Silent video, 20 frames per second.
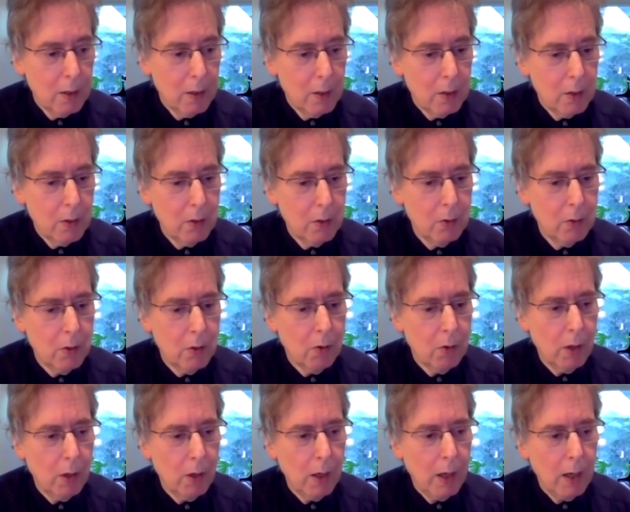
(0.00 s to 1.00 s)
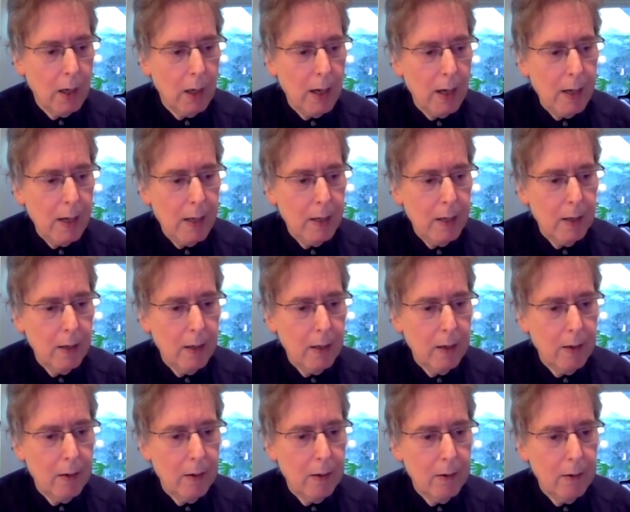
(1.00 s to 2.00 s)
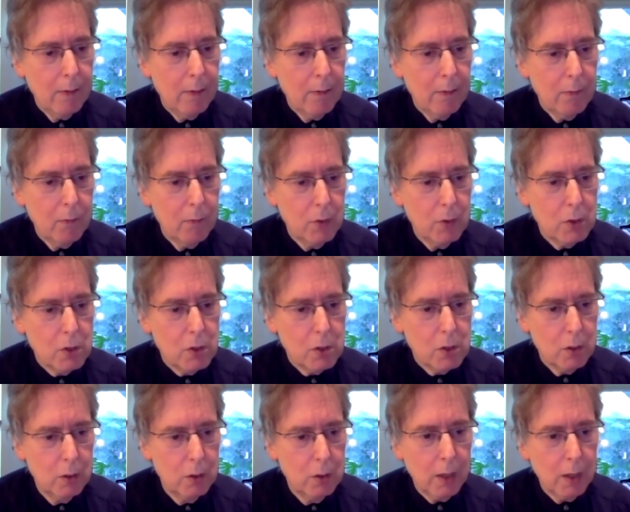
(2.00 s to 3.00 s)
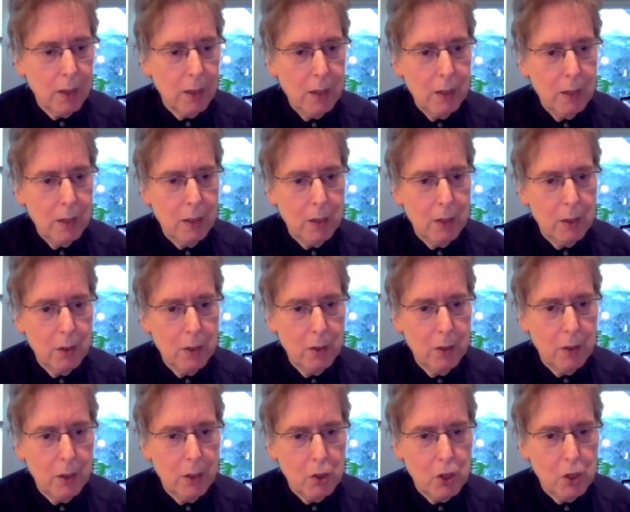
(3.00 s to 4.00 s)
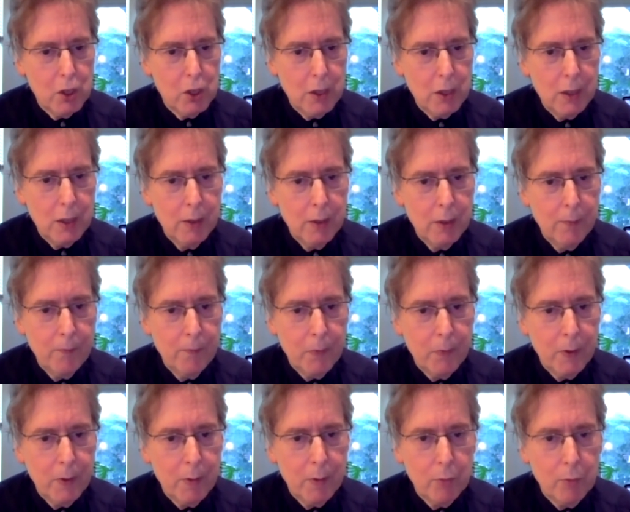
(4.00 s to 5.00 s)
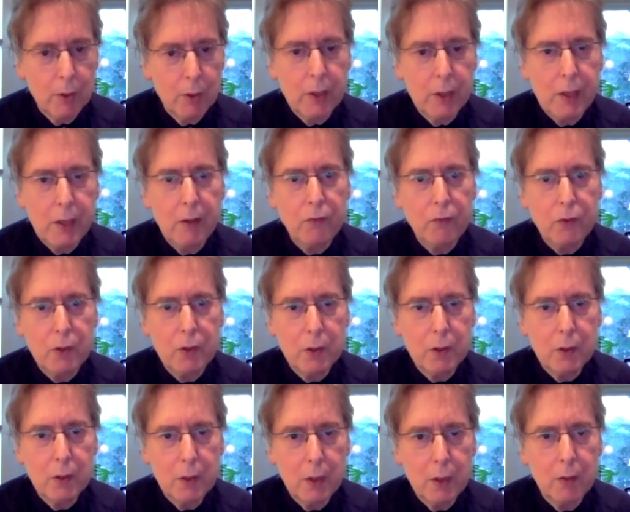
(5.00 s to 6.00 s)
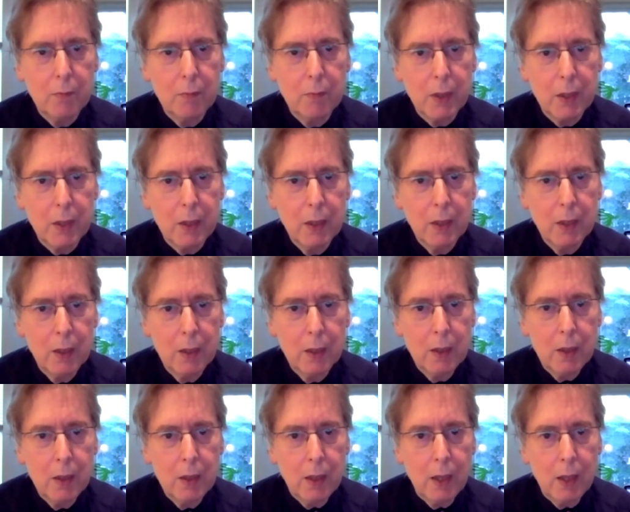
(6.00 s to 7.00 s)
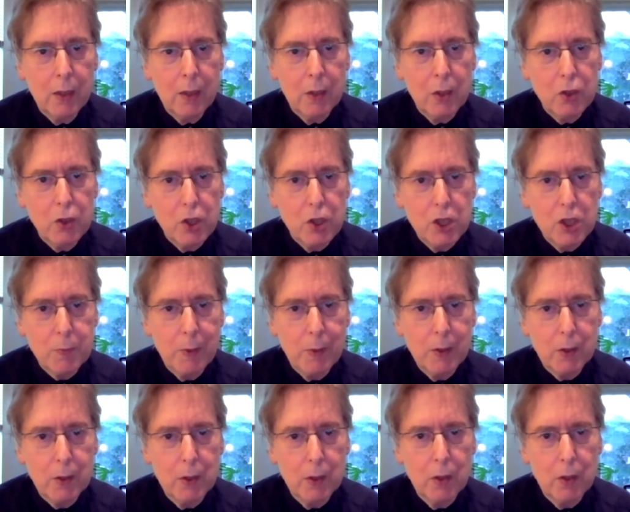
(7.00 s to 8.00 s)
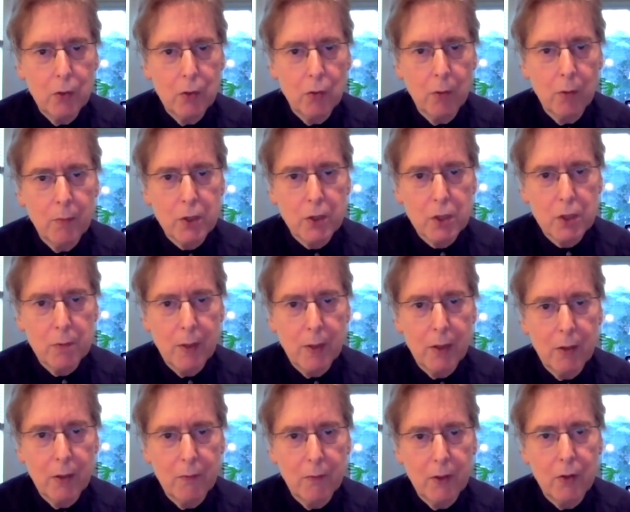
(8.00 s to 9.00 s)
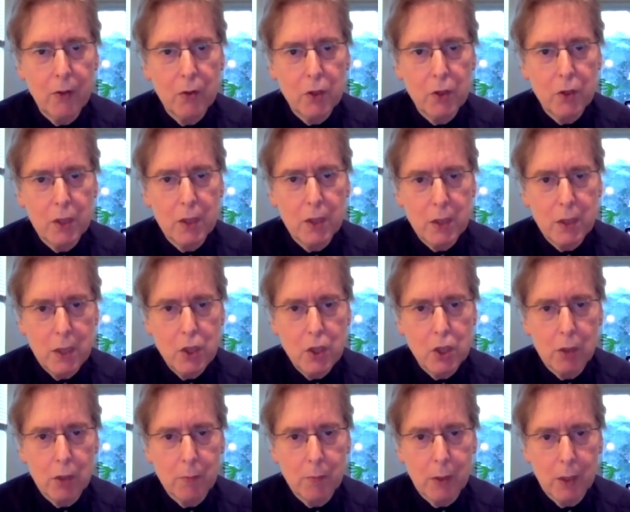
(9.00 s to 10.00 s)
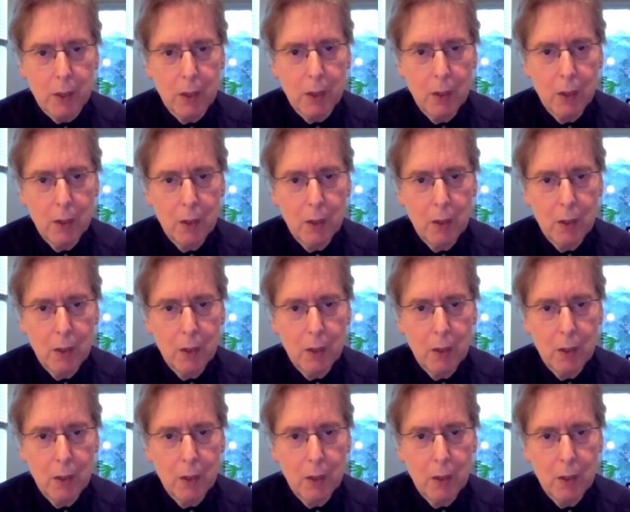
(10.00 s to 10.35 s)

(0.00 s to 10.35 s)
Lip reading: you know, I was lucky that she believed in me and that she spent an enormous amount of energy teaching me.